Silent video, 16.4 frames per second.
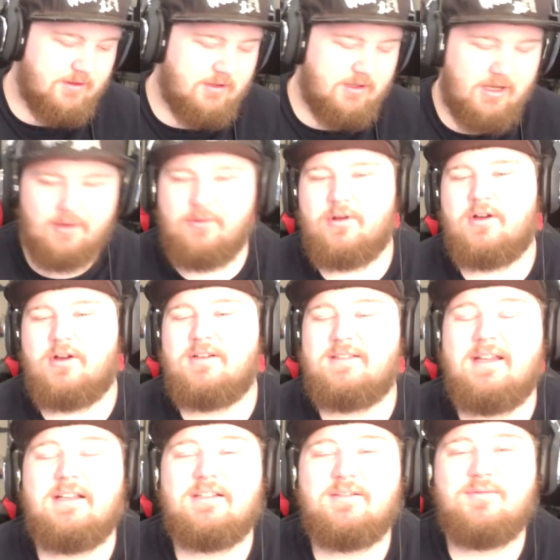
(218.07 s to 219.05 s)
Anyway, guys,
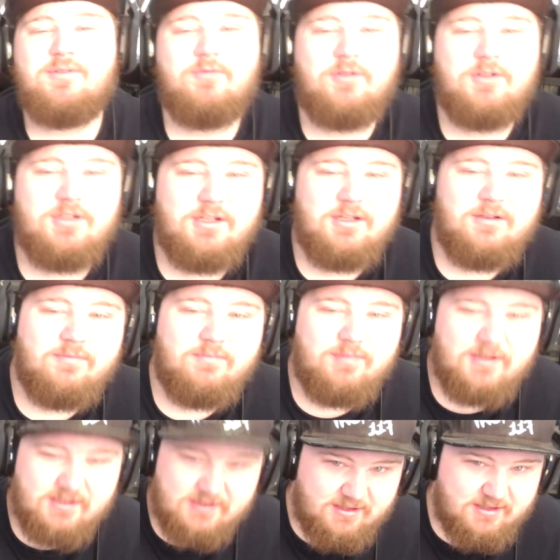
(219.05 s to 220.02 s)
thank you so much for watching.
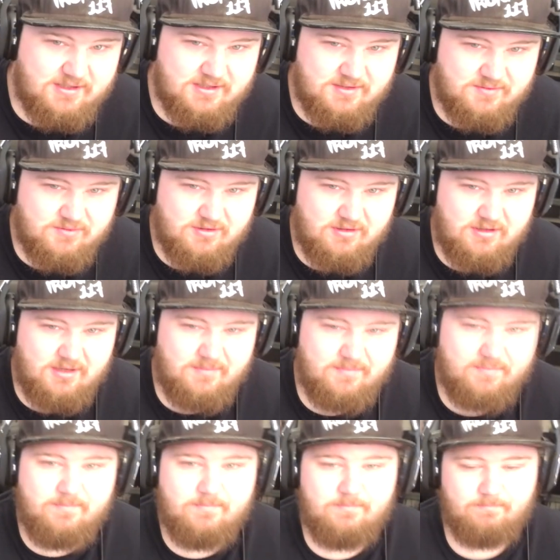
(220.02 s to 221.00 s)
Please like and subscribe.
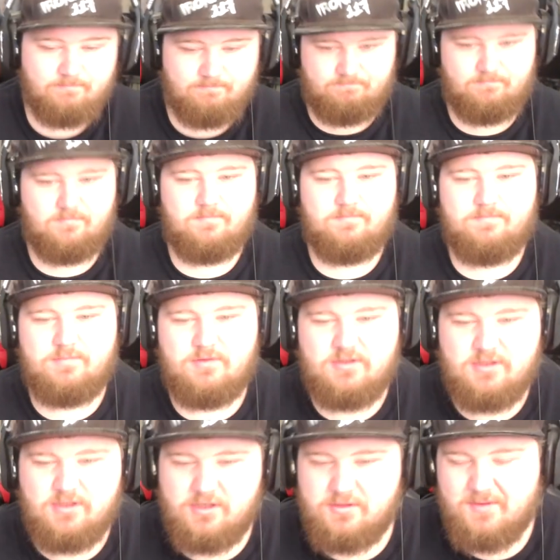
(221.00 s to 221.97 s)

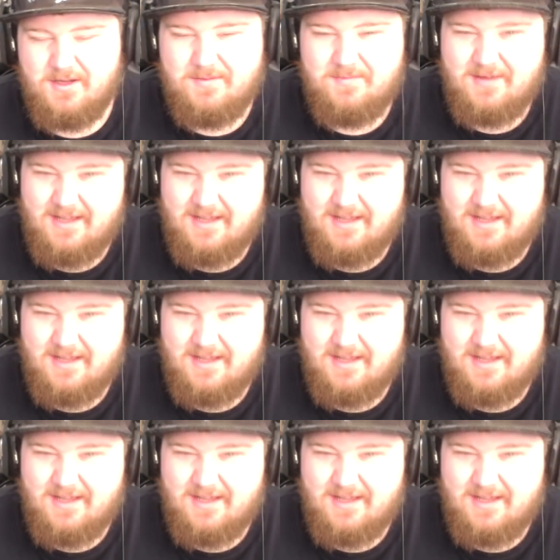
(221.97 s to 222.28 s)
Excuse me.